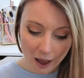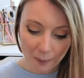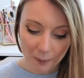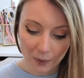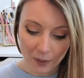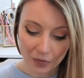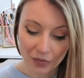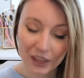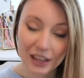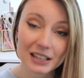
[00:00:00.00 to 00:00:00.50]

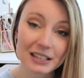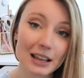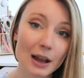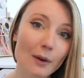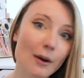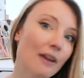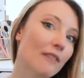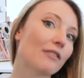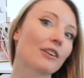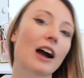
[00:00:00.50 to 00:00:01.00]
But this,
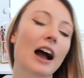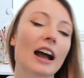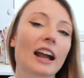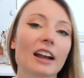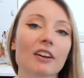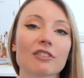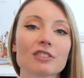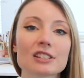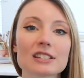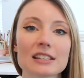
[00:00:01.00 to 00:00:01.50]
however,
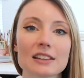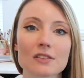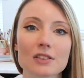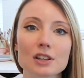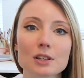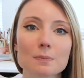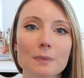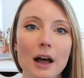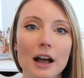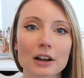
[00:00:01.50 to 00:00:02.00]
I received
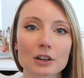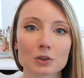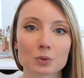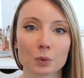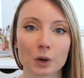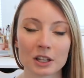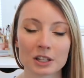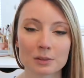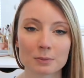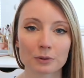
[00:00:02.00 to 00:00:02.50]
this box
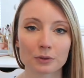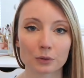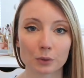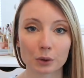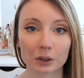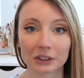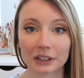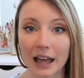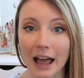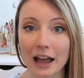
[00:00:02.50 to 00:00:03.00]
once
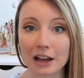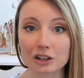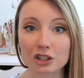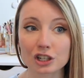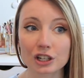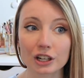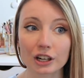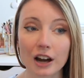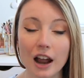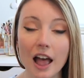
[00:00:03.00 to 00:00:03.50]
before
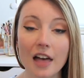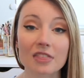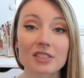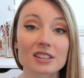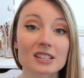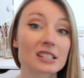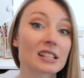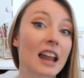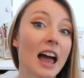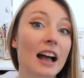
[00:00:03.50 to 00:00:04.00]
last year and the
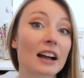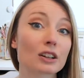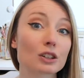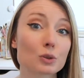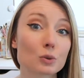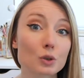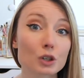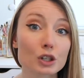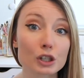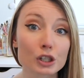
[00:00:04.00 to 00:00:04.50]
snacks
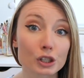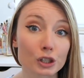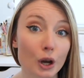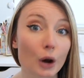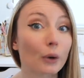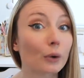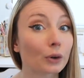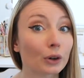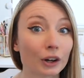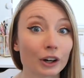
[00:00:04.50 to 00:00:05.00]
were
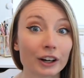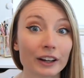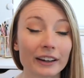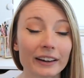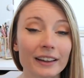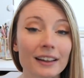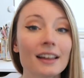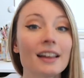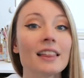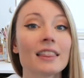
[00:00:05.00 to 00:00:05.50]
so
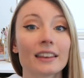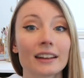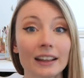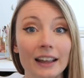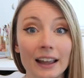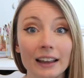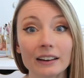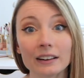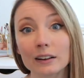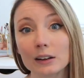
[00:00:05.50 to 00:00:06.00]
good that I
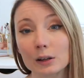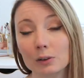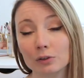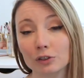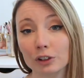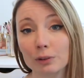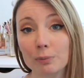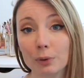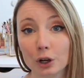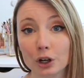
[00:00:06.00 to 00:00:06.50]
ended up
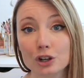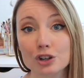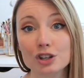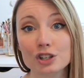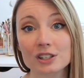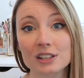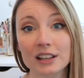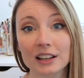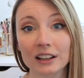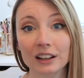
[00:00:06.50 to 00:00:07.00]

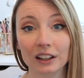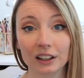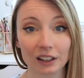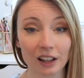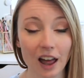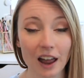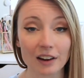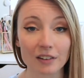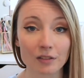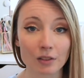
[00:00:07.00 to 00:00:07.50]
repurchasing a
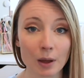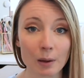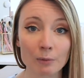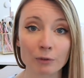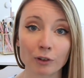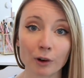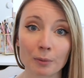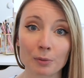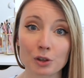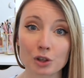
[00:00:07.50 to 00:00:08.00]
lot of them
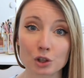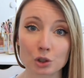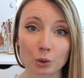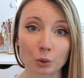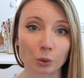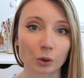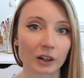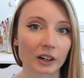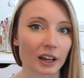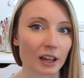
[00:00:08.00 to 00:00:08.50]
from this
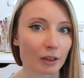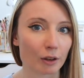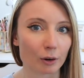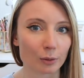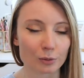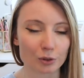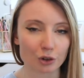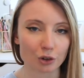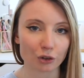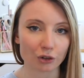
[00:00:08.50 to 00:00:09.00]
store, and I thought it
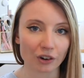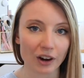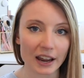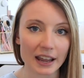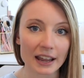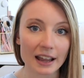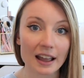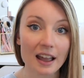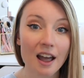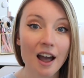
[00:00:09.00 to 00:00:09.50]
was
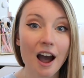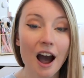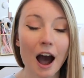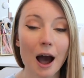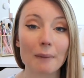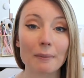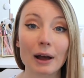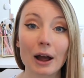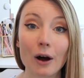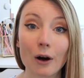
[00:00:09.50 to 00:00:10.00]
great.
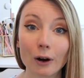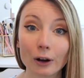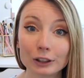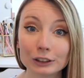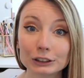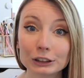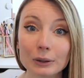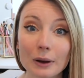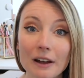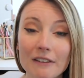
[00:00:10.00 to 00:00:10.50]
I
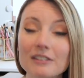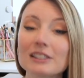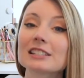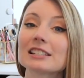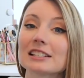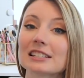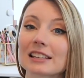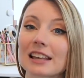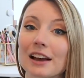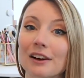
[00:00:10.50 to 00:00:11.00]
also have a
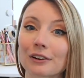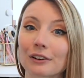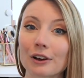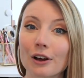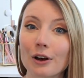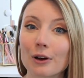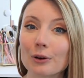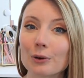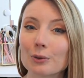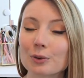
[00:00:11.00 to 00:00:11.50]
discount
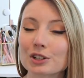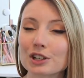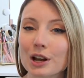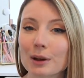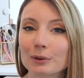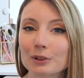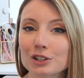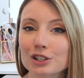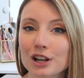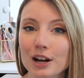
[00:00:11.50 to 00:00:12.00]
code which I
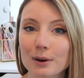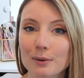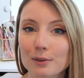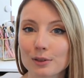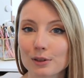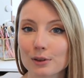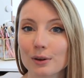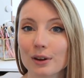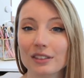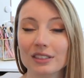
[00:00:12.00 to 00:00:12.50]
will share with
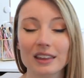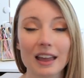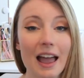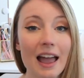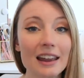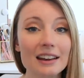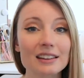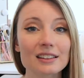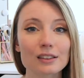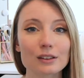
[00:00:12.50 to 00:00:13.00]
you at the
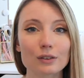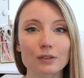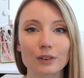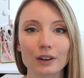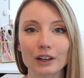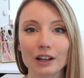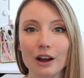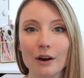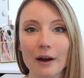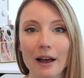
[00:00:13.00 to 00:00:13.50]
end of this
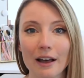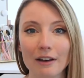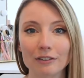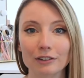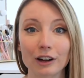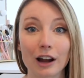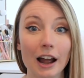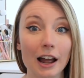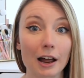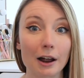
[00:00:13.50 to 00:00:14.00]
video after
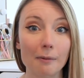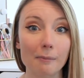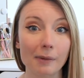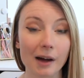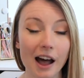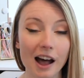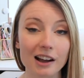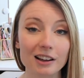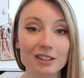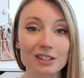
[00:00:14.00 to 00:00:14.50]
I
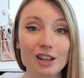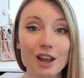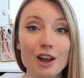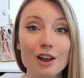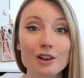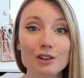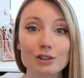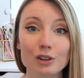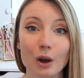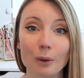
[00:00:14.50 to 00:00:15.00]
unbox,
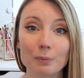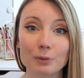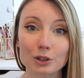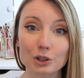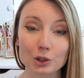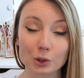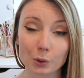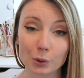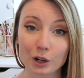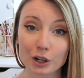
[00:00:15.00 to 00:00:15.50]
so be
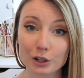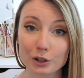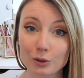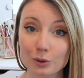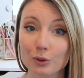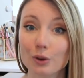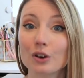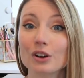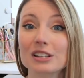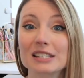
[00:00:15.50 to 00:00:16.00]
sure
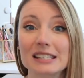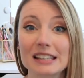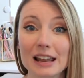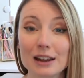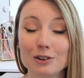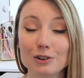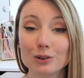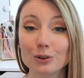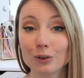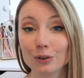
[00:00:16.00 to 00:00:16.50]
to stay
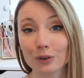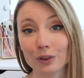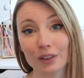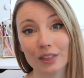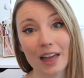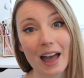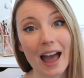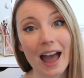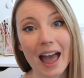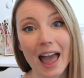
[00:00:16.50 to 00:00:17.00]
tuned for
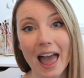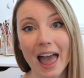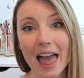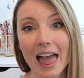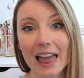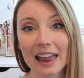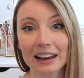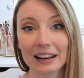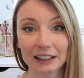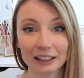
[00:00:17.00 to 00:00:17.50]
that,
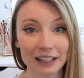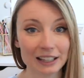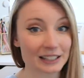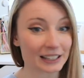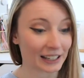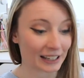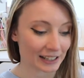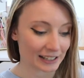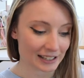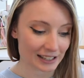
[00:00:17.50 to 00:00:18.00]
and let's
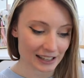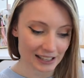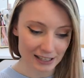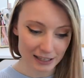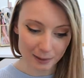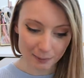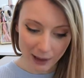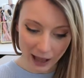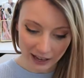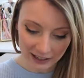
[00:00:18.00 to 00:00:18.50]
get into this
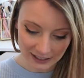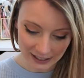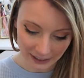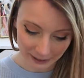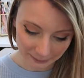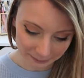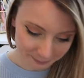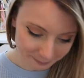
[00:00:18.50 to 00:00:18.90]
unboxing.